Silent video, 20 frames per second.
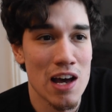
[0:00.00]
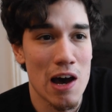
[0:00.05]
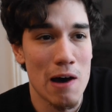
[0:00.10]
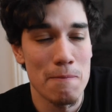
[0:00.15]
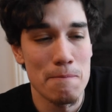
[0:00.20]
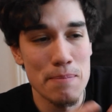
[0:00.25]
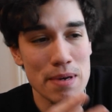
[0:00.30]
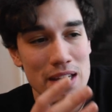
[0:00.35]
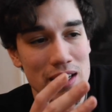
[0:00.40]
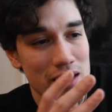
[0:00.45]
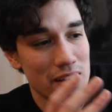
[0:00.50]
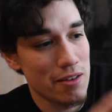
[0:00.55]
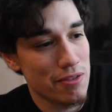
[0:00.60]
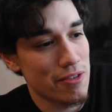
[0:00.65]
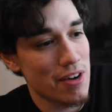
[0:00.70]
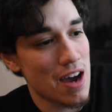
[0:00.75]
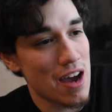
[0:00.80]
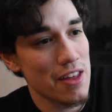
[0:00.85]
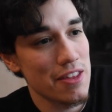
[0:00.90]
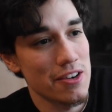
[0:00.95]
of being a
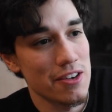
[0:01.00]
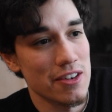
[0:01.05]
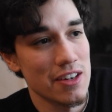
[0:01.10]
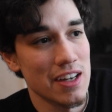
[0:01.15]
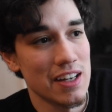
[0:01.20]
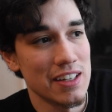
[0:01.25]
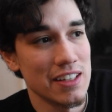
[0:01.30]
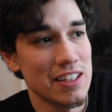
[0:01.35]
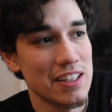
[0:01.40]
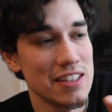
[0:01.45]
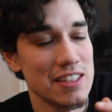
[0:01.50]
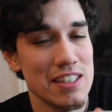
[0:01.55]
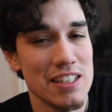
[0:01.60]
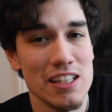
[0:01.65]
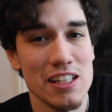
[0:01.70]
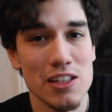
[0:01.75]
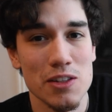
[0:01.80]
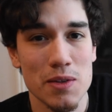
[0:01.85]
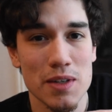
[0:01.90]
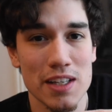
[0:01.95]
father and
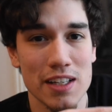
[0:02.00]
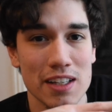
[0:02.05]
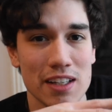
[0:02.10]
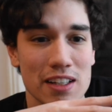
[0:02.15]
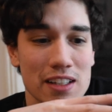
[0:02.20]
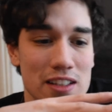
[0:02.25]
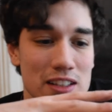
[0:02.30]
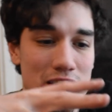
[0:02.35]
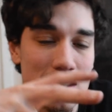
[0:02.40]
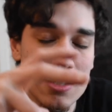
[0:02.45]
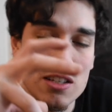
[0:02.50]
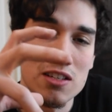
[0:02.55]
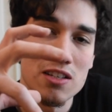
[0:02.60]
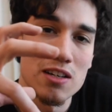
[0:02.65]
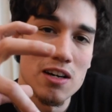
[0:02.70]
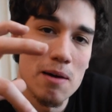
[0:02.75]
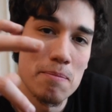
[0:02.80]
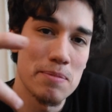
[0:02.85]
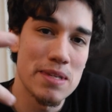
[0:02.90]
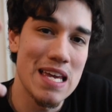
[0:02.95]
continuing
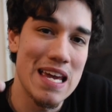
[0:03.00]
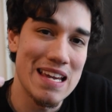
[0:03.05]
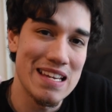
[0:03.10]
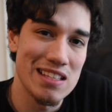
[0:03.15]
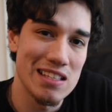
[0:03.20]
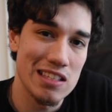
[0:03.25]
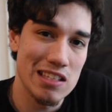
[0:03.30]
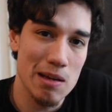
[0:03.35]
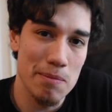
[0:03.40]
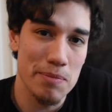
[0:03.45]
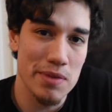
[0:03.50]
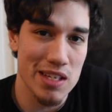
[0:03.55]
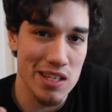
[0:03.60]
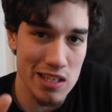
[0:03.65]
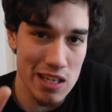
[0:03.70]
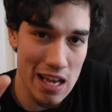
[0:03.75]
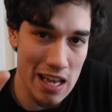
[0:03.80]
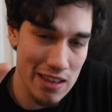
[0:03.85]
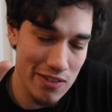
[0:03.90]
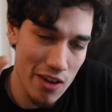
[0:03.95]
to obtain
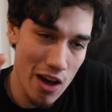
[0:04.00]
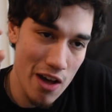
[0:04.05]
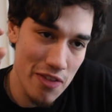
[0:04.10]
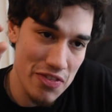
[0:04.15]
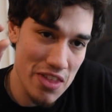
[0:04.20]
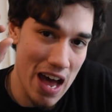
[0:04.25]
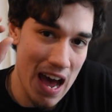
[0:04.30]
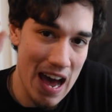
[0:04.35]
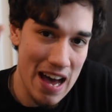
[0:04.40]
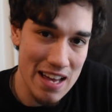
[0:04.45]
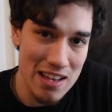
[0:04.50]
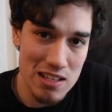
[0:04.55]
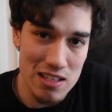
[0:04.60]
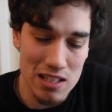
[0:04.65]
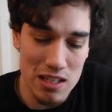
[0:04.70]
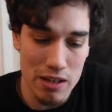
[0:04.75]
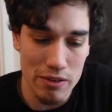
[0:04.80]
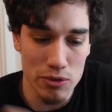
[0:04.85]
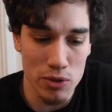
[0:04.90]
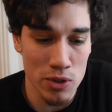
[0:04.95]
something at the
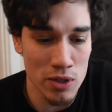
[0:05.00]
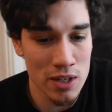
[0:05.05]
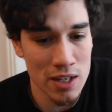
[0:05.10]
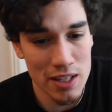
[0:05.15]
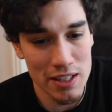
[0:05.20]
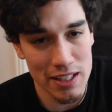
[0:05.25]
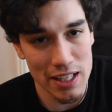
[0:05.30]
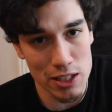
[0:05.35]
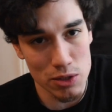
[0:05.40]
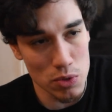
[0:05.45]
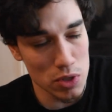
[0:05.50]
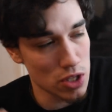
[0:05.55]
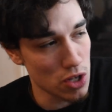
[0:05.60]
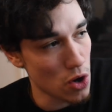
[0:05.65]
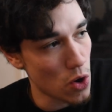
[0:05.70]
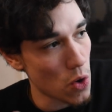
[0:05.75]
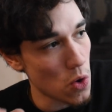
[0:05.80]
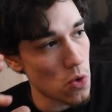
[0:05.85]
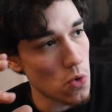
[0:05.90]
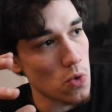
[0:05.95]
highest level. That's what the
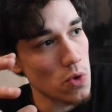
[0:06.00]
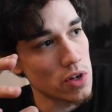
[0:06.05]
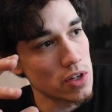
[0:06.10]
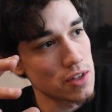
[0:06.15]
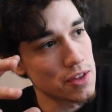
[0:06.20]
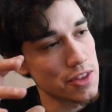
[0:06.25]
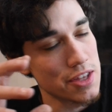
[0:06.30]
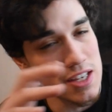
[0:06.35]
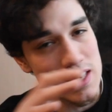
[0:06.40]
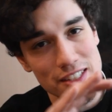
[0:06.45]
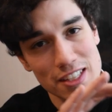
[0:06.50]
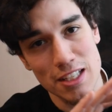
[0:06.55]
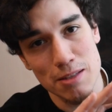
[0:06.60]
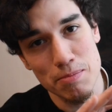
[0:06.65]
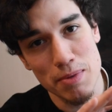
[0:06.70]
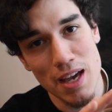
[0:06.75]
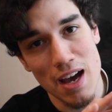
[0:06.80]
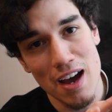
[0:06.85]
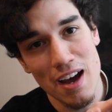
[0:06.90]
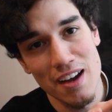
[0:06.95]
whole thesis
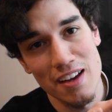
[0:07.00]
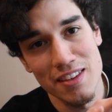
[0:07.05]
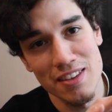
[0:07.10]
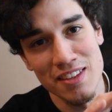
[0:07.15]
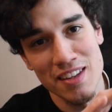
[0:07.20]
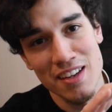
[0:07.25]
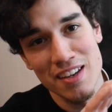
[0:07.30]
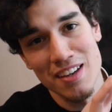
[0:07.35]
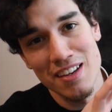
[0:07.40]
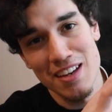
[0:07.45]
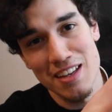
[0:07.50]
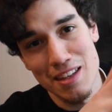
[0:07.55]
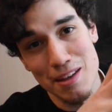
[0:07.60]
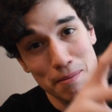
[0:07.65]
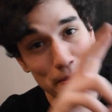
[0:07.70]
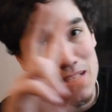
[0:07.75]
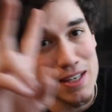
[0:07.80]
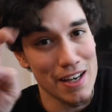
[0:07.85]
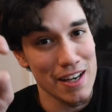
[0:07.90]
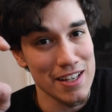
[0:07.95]
behind the
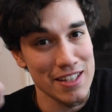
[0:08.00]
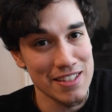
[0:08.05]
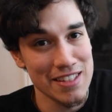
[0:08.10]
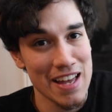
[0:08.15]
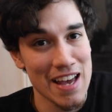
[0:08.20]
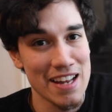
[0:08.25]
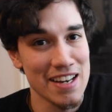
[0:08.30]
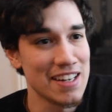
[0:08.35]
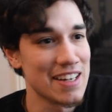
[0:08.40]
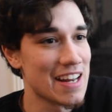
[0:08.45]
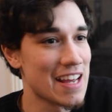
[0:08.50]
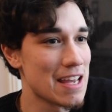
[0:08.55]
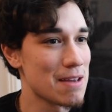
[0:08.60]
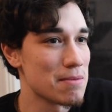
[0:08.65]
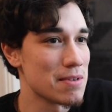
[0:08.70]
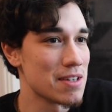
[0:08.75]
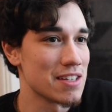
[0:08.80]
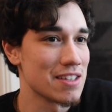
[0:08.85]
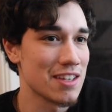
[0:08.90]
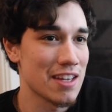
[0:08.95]
Because Daddy
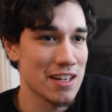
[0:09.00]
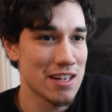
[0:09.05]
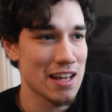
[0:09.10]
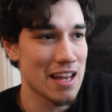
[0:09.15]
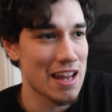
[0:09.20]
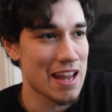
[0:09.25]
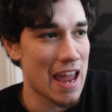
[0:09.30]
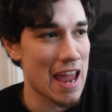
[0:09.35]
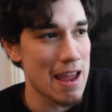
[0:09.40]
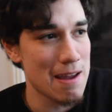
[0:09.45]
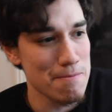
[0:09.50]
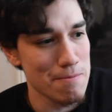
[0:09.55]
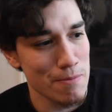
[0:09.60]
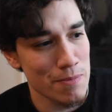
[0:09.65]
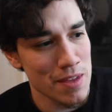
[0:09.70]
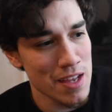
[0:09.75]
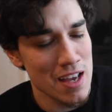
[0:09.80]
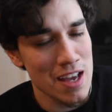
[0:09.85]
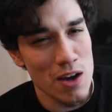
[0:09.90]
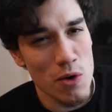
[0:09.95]
name is. It
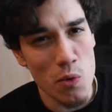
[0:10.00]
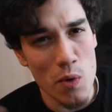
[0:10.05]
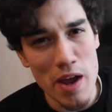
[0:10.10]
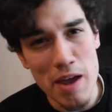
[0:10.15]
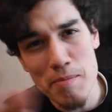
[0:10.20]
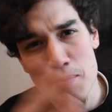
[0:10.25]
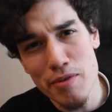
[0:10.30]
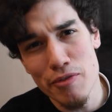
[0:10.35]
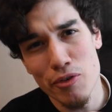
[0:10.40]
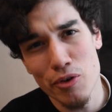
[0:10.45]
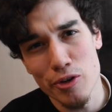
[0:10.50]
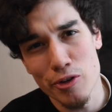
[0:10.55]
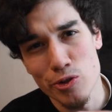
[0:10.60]
came way before